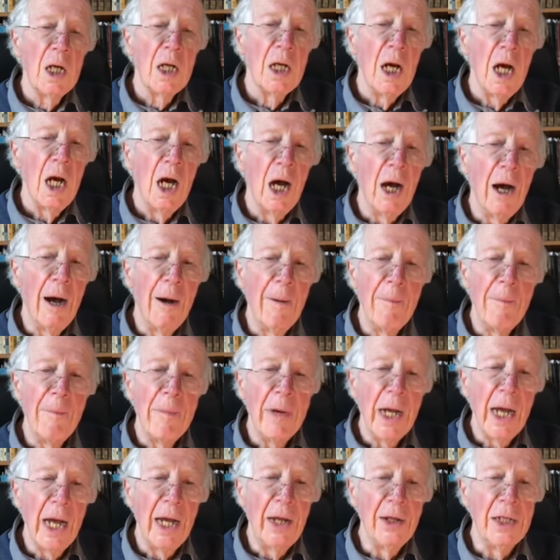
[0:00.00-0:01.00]
and
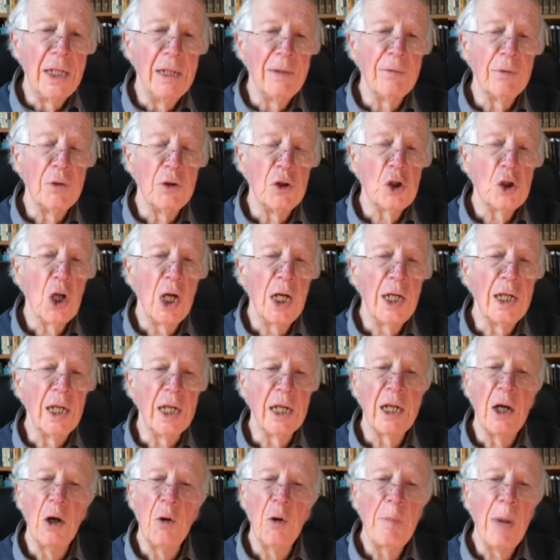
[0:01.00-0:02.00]
even China
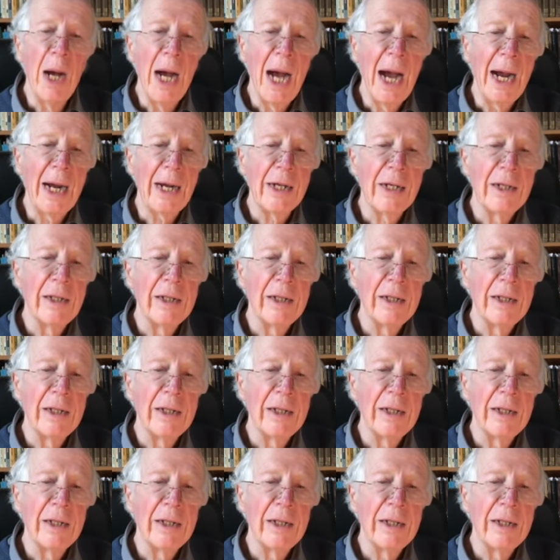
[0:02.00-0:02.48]
go back